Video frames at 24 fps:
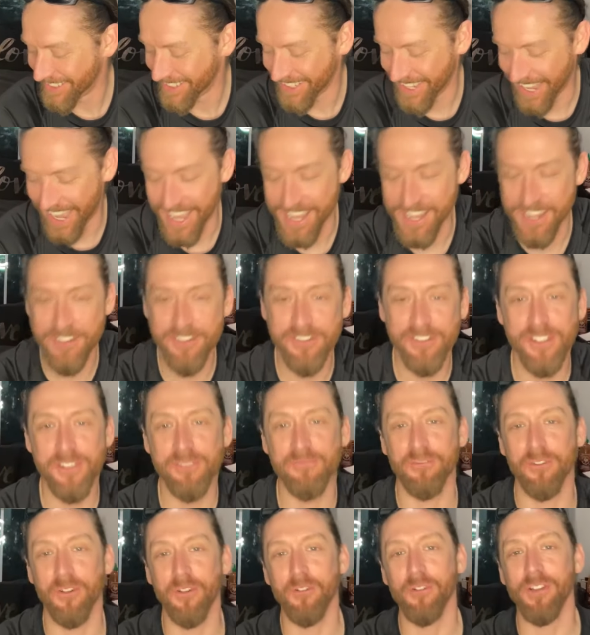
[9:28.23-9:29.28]
I usually
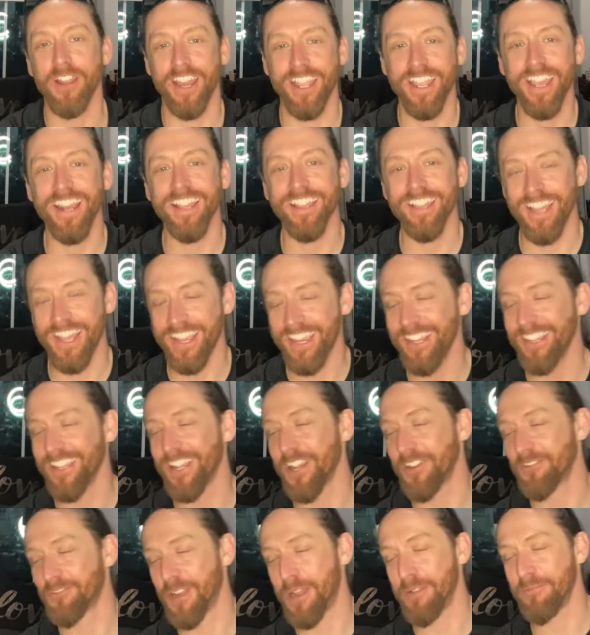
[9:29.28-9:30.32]
roll, and I get a lot
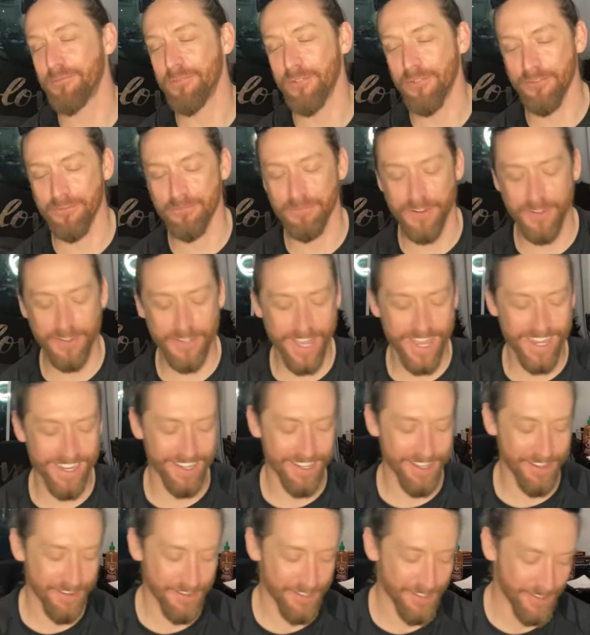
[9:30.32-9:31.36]
of crap for it from Rashawn and
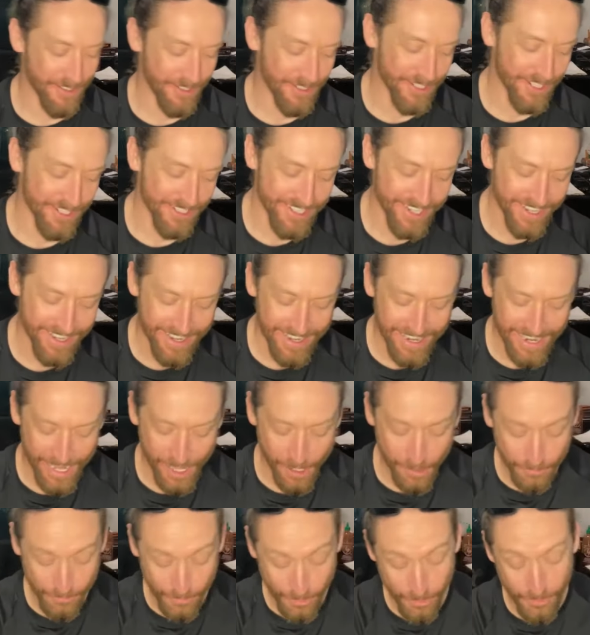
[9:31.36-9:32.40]
other dudes, because
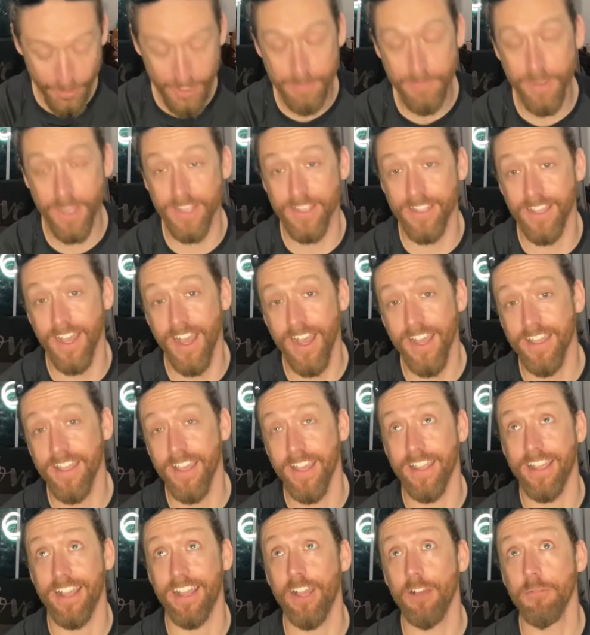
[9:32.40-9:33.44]
I'll roll in my
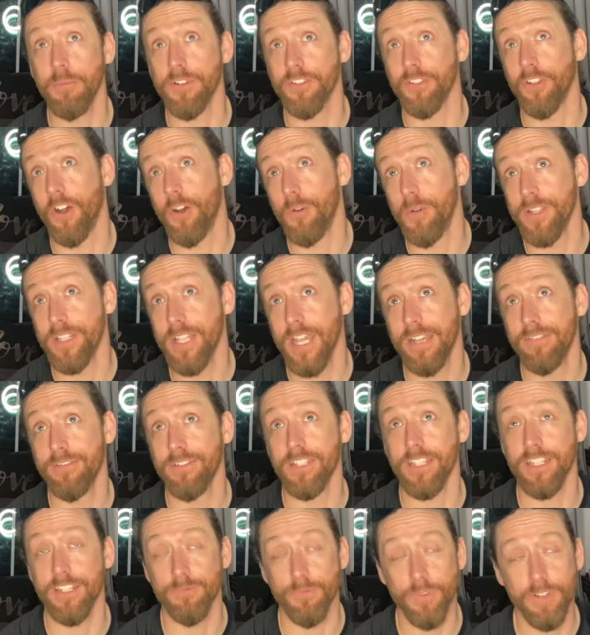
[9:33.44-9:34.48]
kayak. I almost always have at
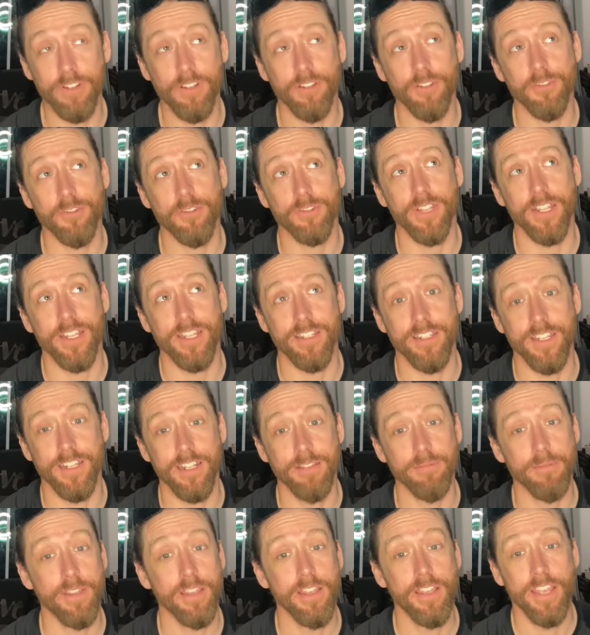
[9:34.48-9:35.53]
least one ultralight
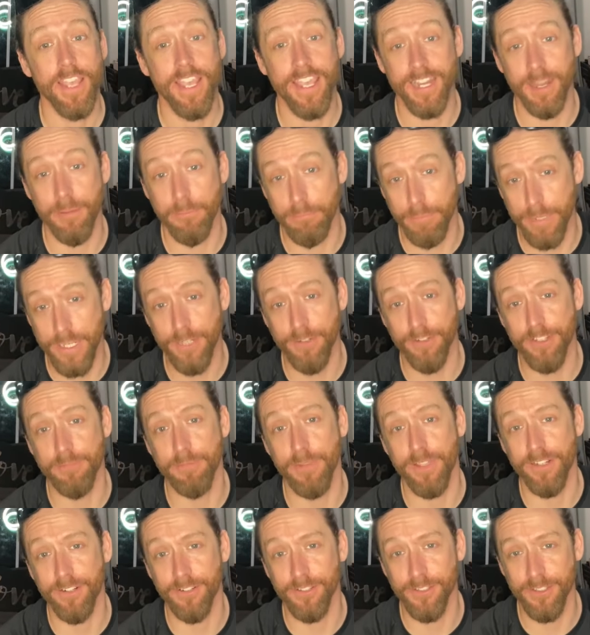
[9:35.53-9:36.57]
setup and a beetle
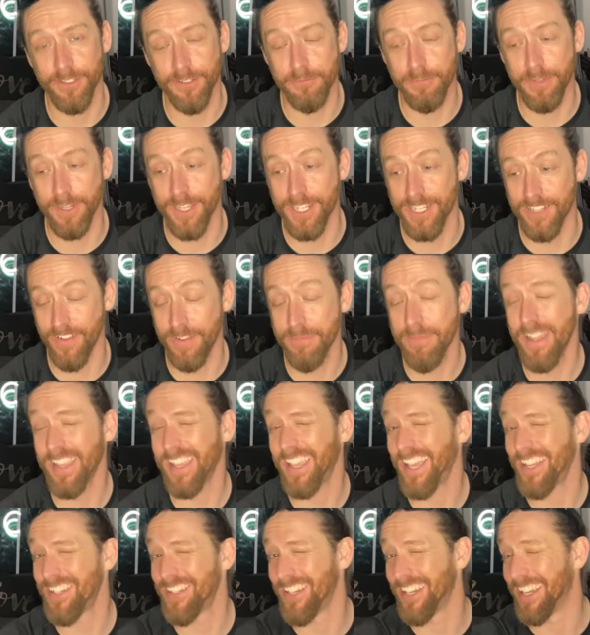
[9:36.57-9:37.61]
spin or two, because if I'm not
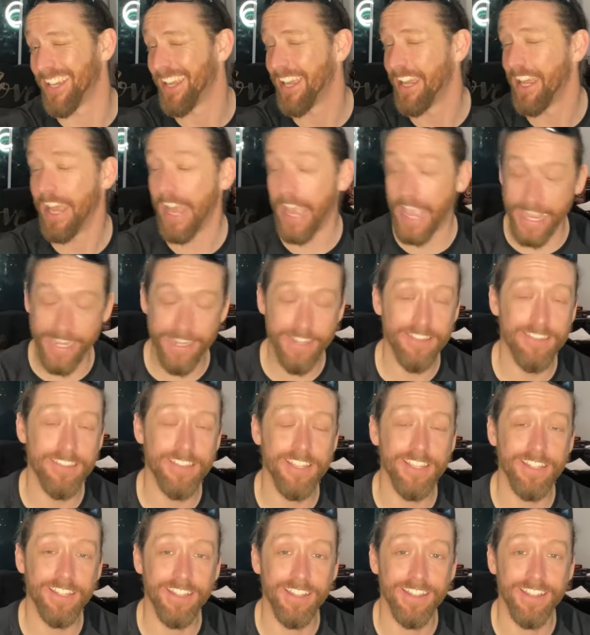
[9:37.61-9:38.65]
catching
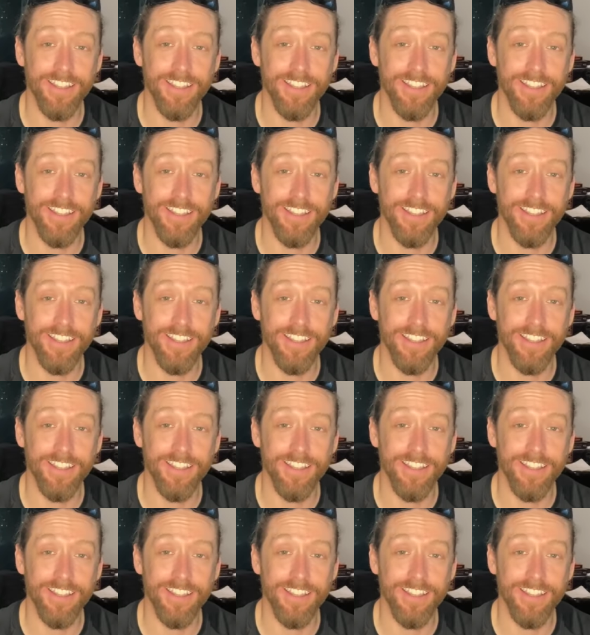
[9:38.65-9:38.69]
anything,